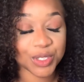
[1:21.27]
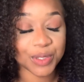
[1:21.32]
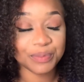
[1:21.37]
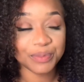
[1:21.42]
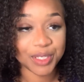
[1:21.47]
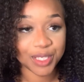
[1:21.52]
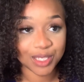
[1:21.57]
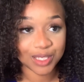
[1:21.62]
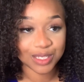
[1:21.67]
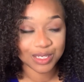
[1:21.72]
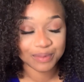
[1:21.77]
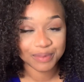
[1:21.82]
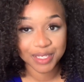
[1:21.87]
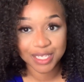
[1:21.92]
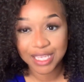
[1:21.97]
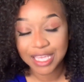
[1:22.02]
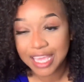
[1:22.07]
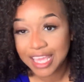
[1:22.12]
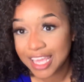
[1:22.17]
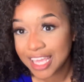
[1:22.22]
me a little
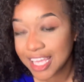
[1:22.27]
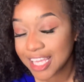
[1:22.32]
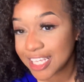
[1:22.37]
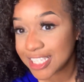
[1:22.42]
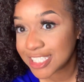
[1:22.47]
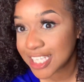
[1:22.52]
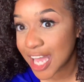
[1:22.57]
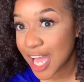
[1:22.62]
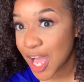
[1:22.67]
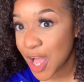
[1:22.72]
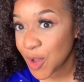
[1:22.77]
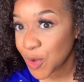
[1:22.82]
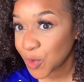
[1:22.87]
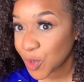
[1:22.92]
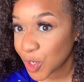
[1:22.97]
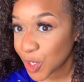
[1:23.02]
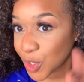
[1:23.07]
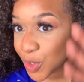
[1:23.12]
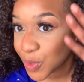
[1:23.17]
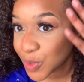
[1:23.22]
bit is how
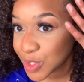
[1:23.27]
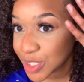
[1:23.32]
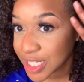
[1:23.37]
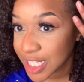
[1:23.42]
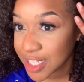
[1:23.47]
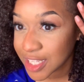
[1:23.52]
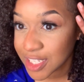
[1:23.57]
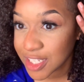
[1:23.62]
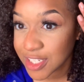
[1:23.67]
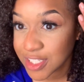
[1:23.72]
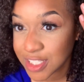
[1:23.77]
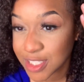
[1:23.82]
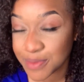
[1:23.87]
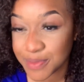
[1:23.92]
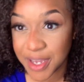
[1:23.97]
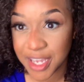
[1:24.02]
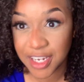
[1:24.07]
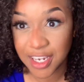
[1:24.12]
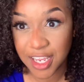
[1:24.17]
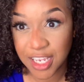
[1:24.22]
close it looked to
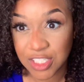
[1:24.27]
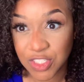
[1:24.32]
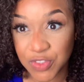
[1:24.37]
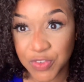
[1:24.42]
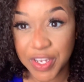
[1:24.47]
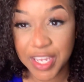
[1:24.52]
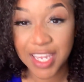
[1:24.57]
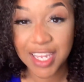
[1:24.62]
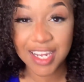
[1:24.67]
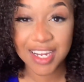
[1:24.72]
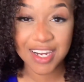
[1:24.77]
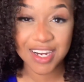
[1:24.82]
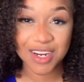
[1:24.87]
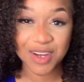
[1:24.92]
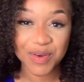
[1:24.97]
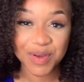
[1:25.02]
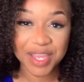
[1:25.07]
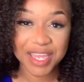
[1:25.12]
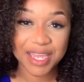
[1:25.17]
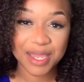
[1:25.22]
my natural
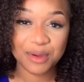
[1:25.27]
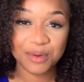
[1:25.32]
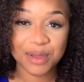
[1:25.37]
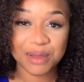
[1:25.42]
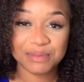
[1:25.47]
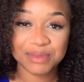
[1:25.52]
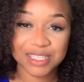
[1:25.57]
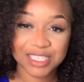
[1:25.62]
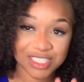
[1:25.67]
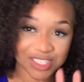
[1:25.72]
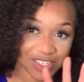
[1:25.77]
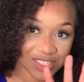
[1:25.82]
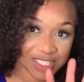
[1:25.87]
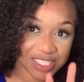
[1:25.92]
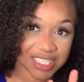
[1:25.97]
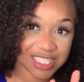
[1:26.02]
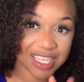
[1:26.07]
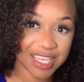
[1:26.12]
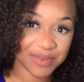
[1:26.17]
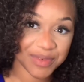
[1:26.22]
hair. Okay, well, I'm gonna let y'all see
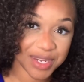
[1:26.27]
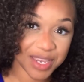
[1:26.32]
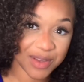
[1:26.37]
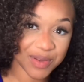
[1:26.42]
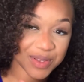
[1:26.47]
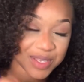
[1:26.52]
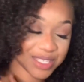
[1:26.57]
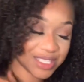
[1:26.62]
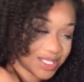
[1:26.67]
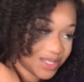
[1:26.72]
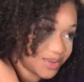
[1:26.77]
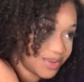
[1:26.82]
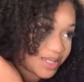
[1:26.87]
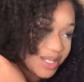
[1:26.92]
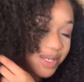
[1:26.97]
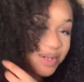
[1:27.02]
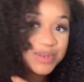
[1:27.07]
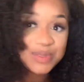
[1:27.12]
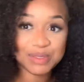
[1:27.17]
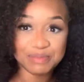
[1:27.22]
that. We're not gonna get too
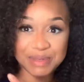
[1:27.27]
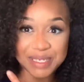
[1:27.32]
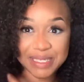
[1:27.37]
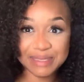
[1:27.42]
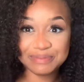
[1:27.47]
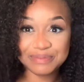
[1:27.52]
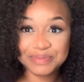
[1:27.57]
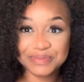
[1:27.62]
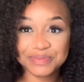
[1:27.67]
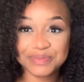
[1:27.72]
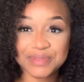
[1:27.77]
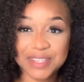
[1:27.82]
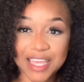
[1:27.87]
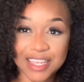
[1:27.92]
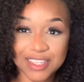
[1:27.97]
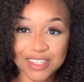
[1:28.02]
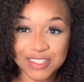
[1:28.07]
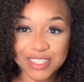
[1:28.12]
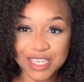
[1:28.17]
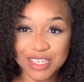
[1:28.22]
close, but that
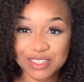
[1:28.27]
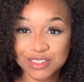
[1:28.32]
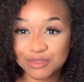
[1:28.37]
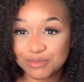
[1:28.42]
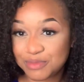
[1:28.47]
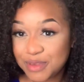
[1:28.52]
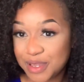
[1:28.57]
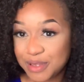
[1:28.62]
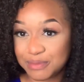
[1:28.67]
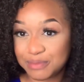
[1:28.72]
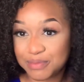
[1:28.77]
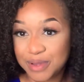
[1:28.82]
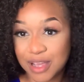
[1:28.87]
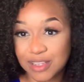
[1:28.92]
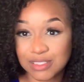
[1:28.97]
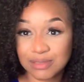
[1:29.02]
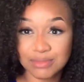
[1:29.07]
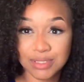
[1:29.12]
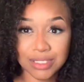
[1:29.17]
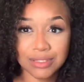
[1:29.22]
little dandruff might
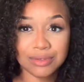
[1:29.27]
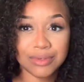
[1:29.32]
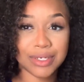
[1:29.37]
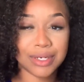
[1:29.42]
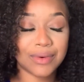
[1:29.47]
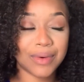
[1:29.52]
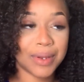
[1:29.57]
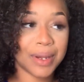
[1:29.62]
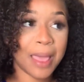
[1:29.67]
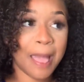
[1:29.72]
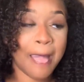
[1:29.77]
possibly going on.